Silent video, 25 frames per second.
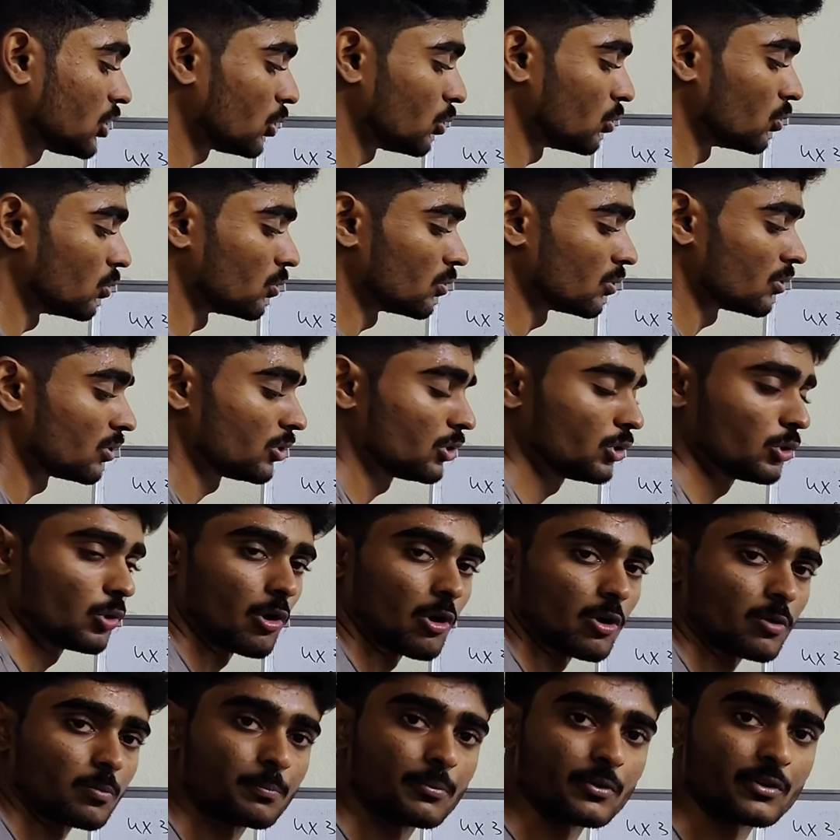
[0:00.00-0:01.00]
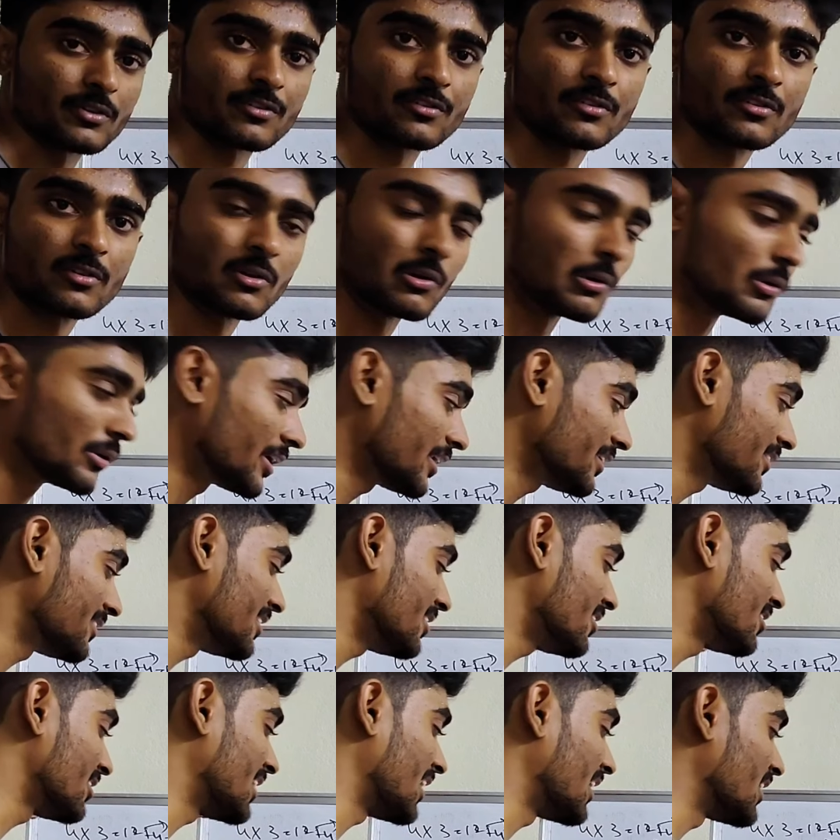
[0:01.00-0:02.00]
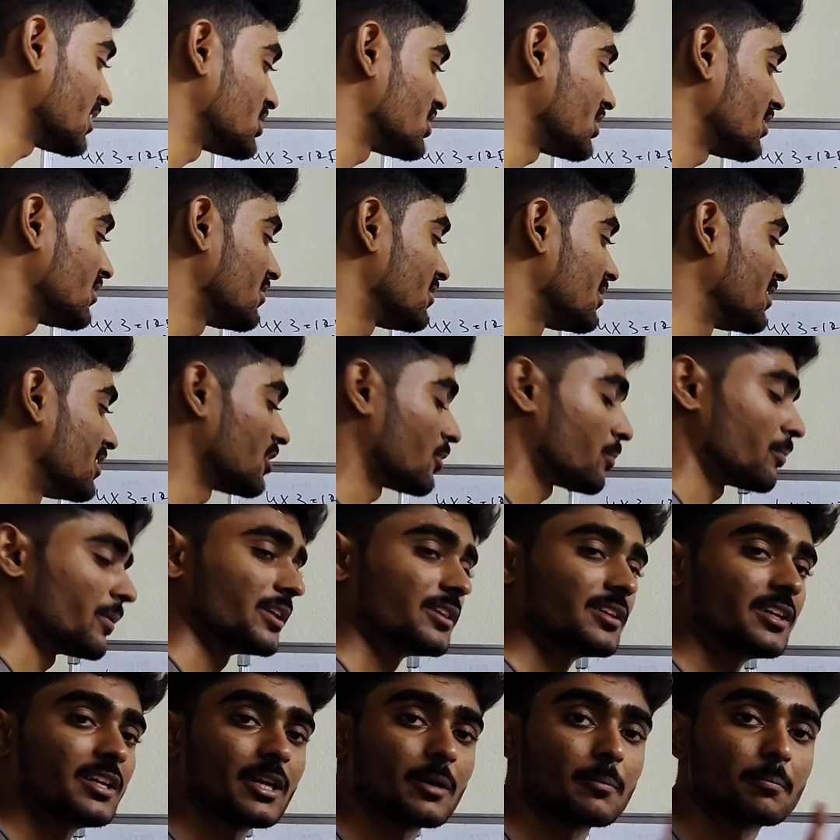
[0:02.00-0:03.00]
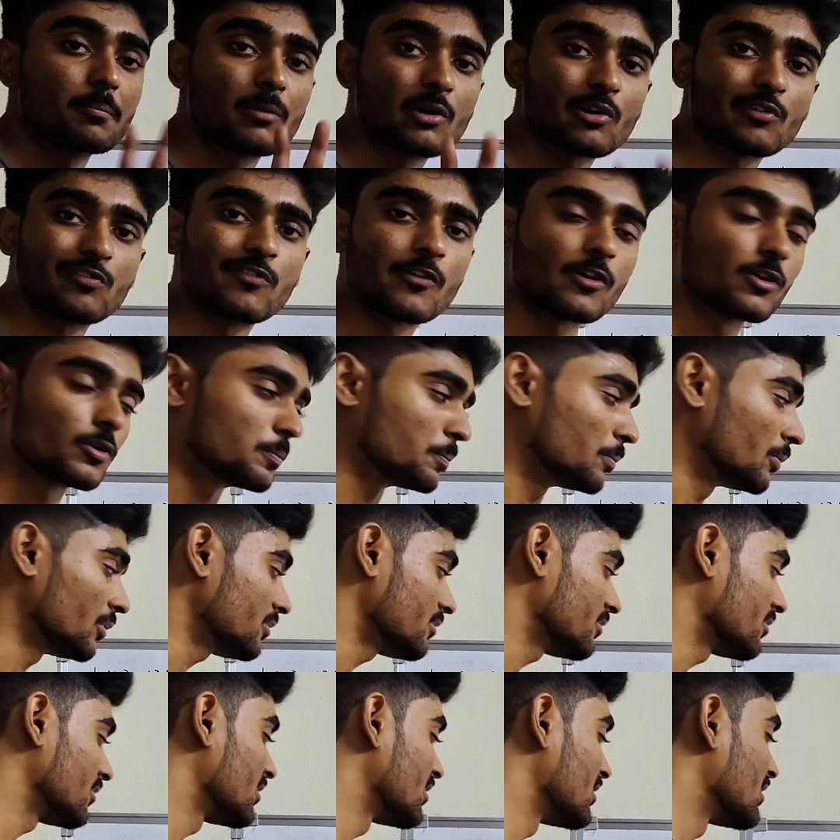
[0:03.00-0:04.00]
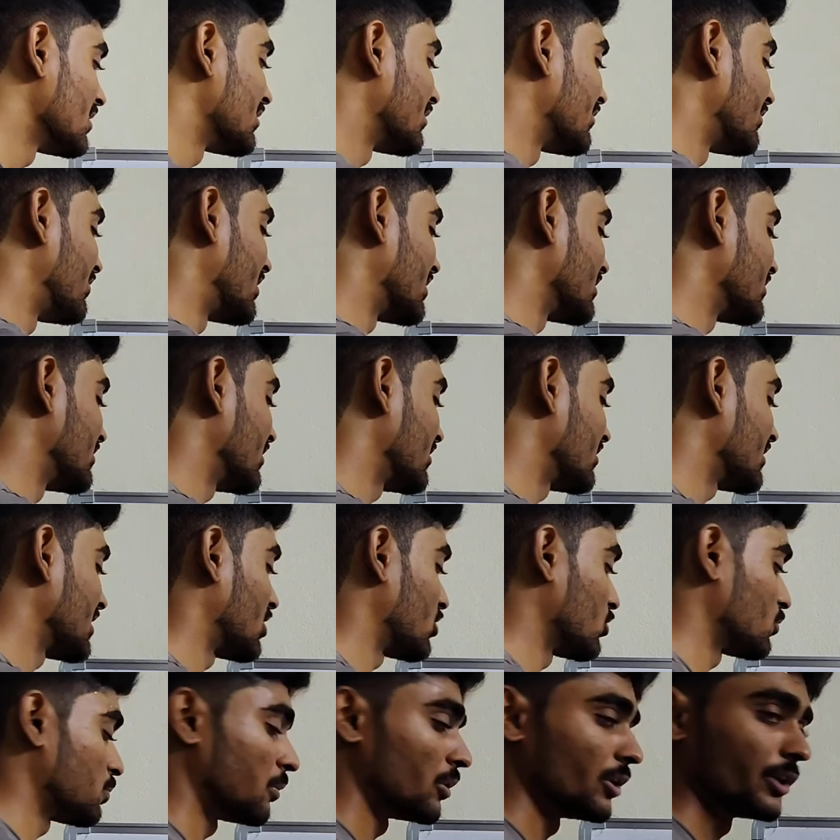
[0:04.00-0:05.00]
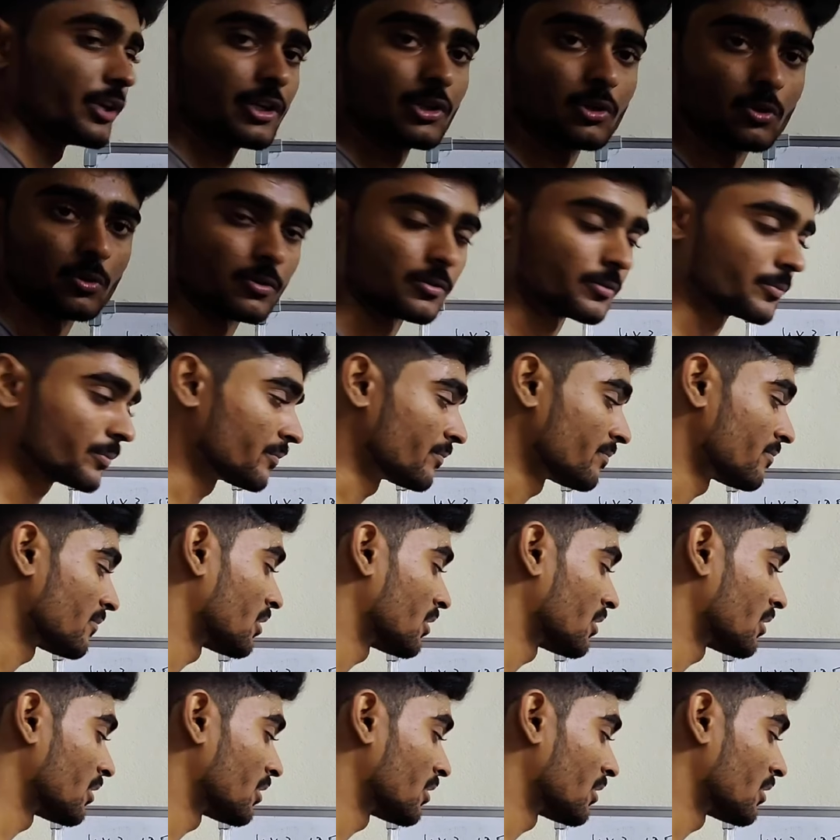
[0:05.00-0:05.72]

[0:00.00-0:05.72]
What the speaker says: two outputs. Okay, these connections determine the number of outputs for this corresponding node.